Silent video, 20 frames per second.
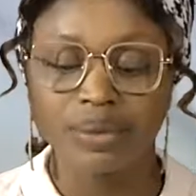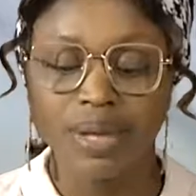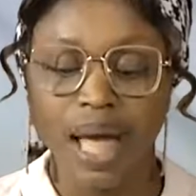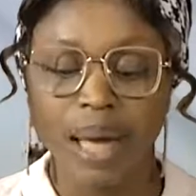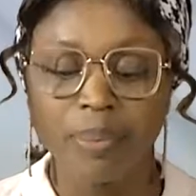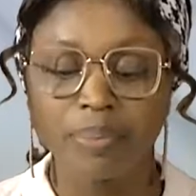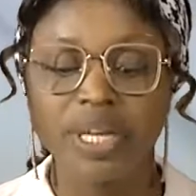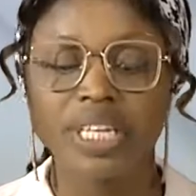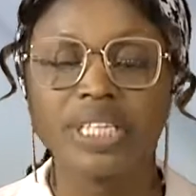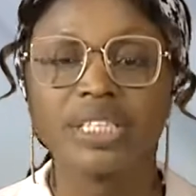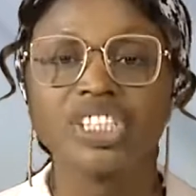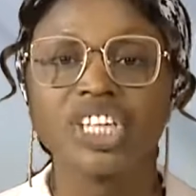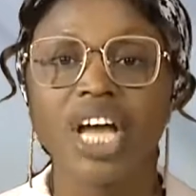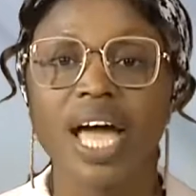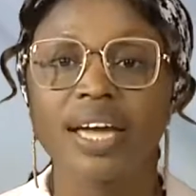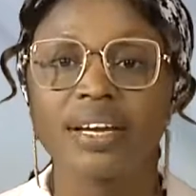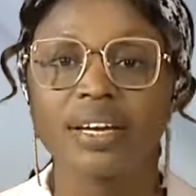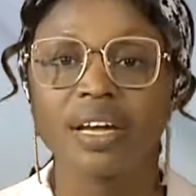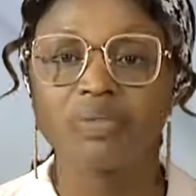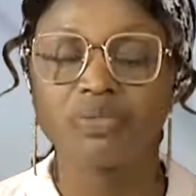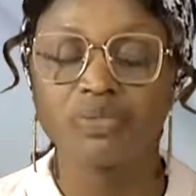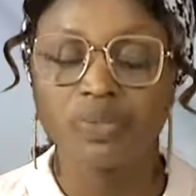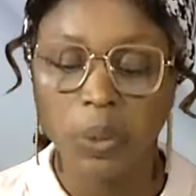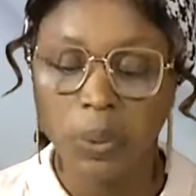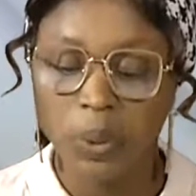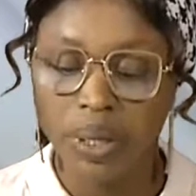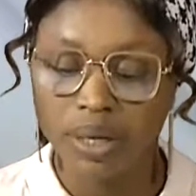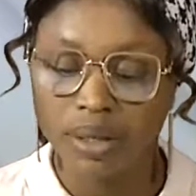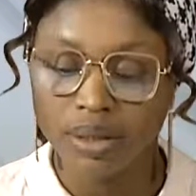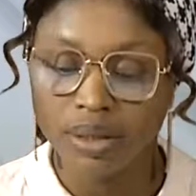amid China
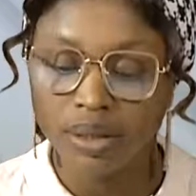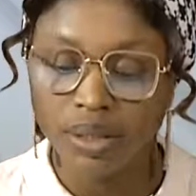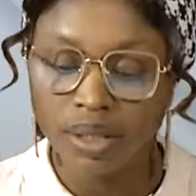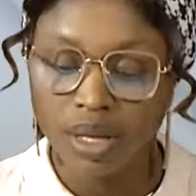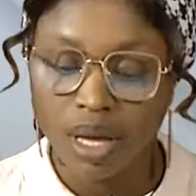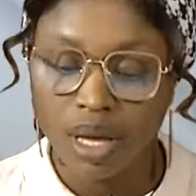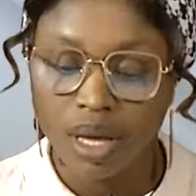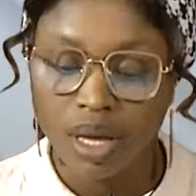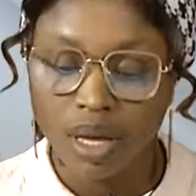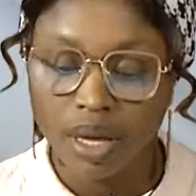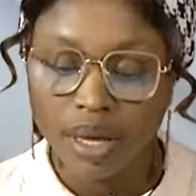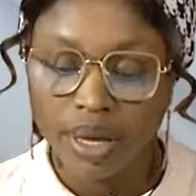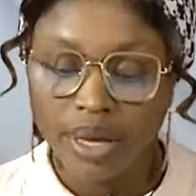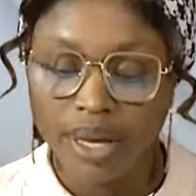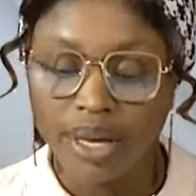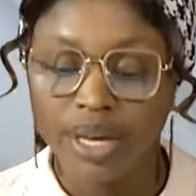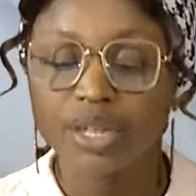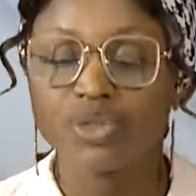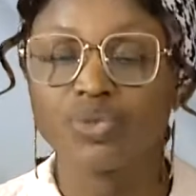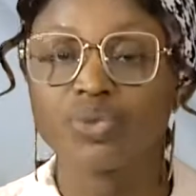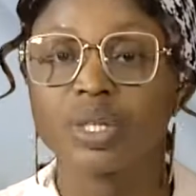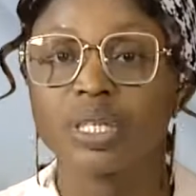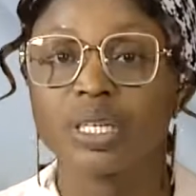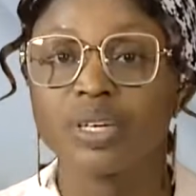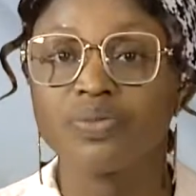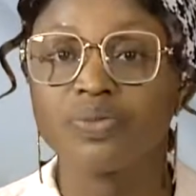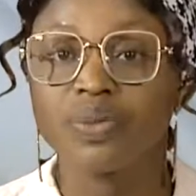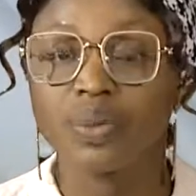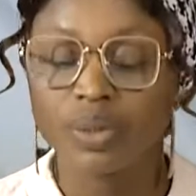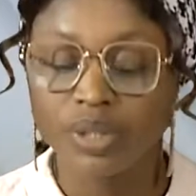focus.
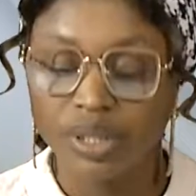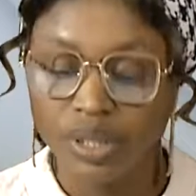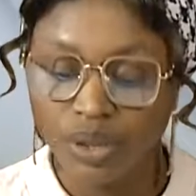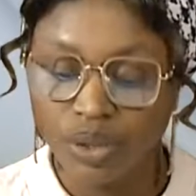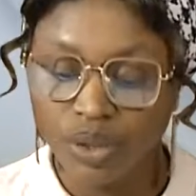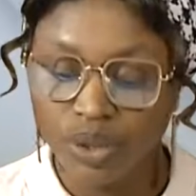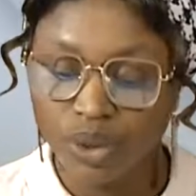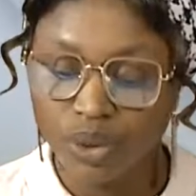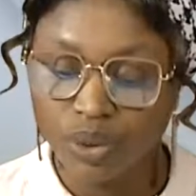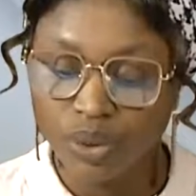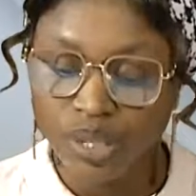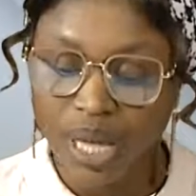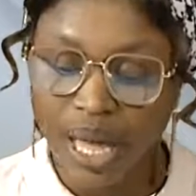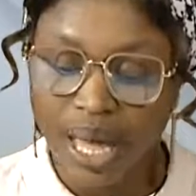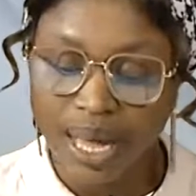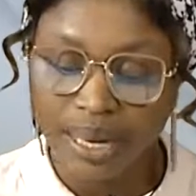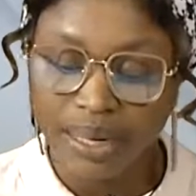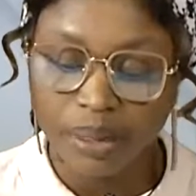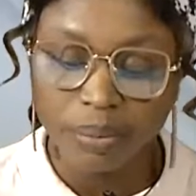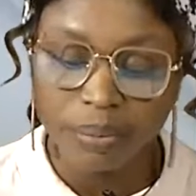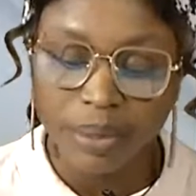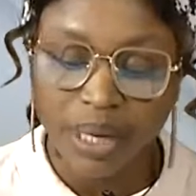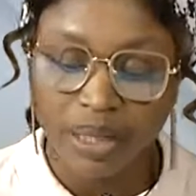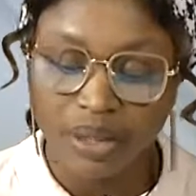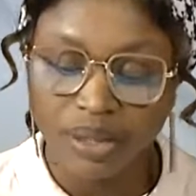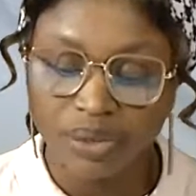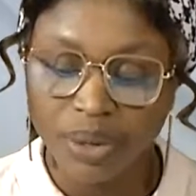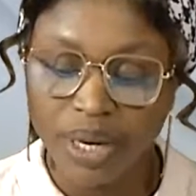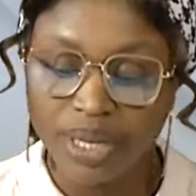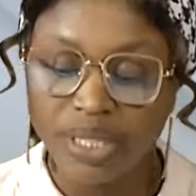Israeli forces use Hannibal
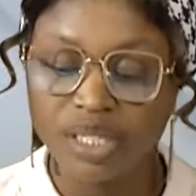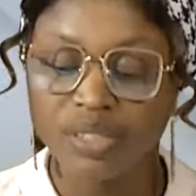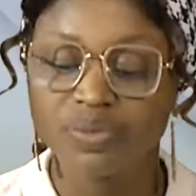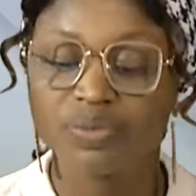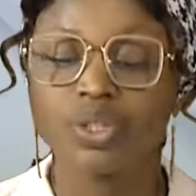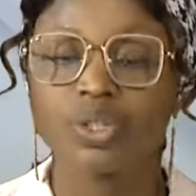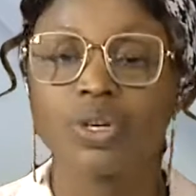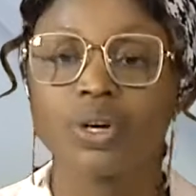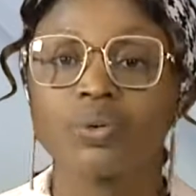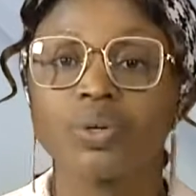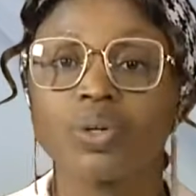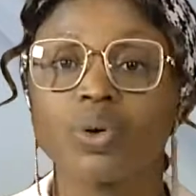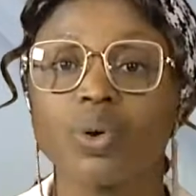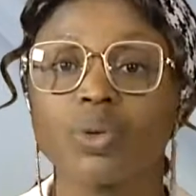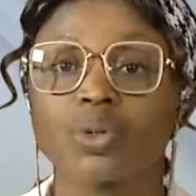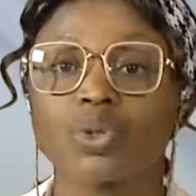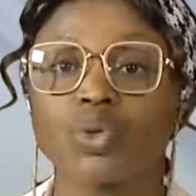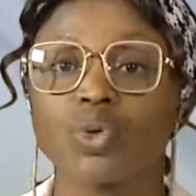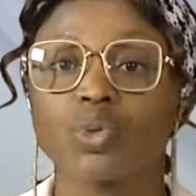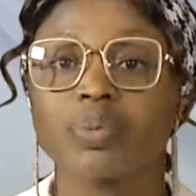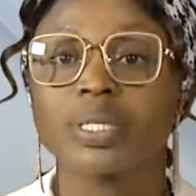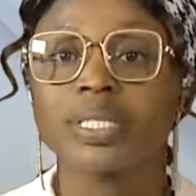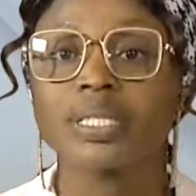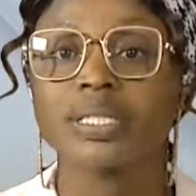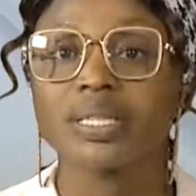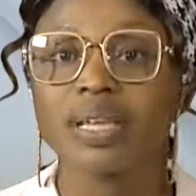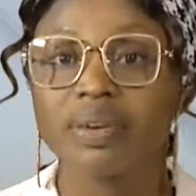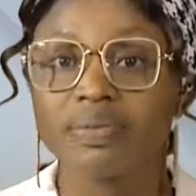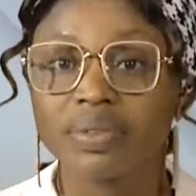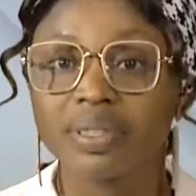directive during October
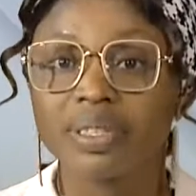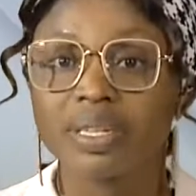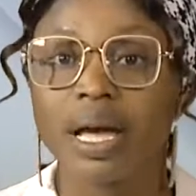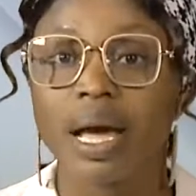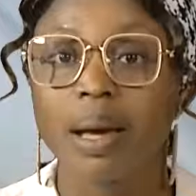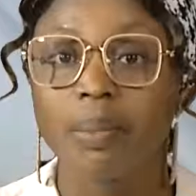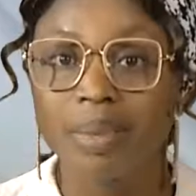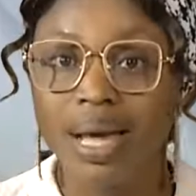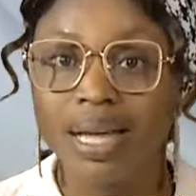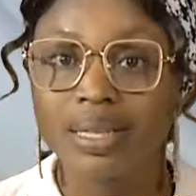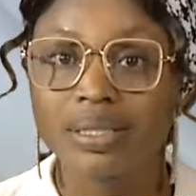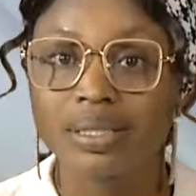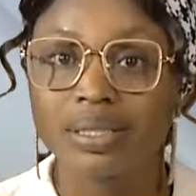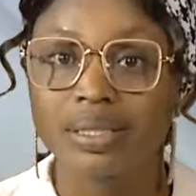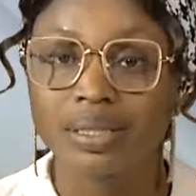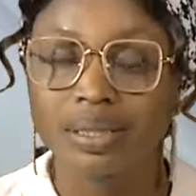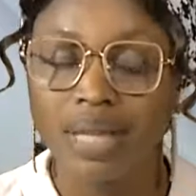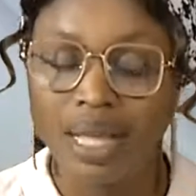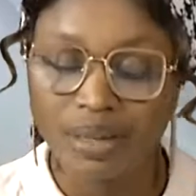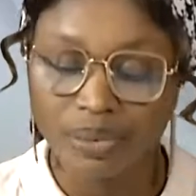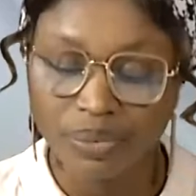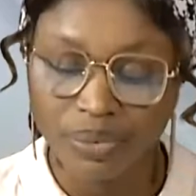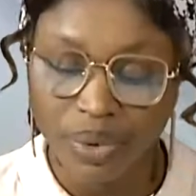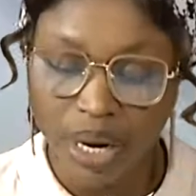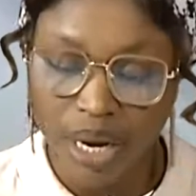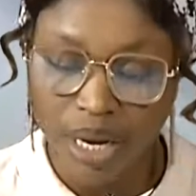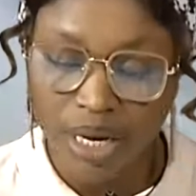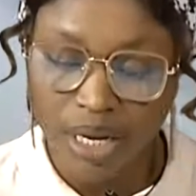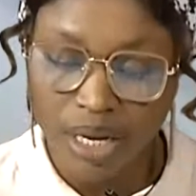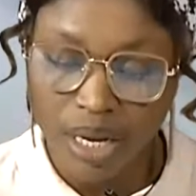7 Hamas
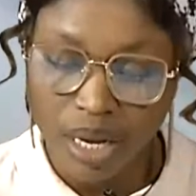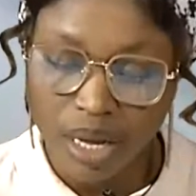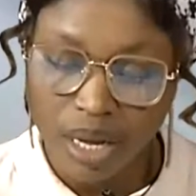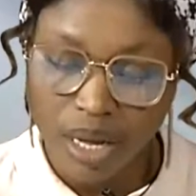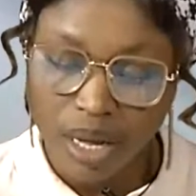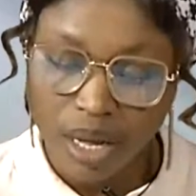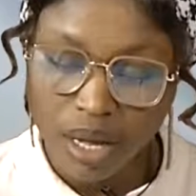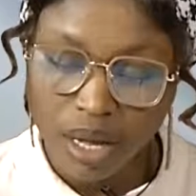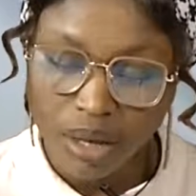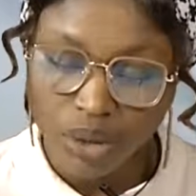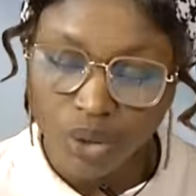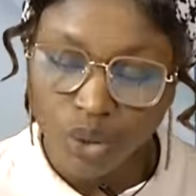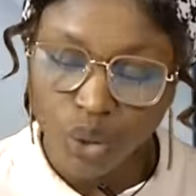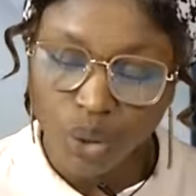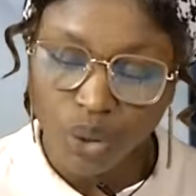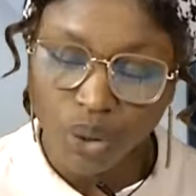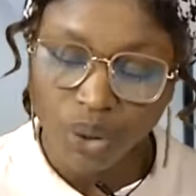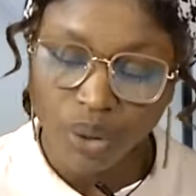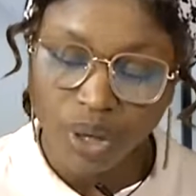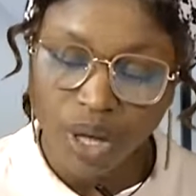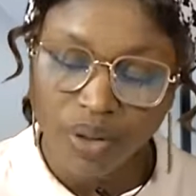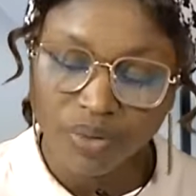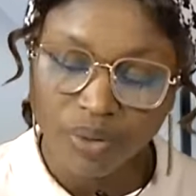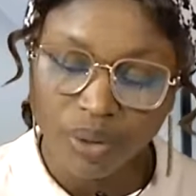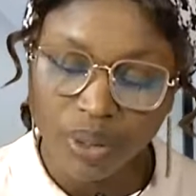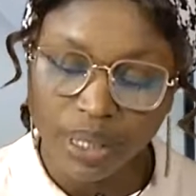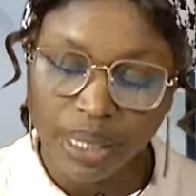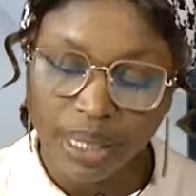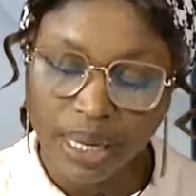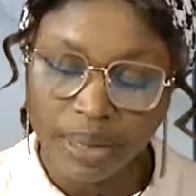raid. Tokyo
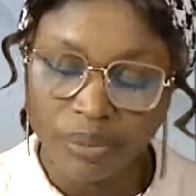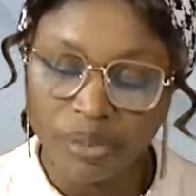governor claims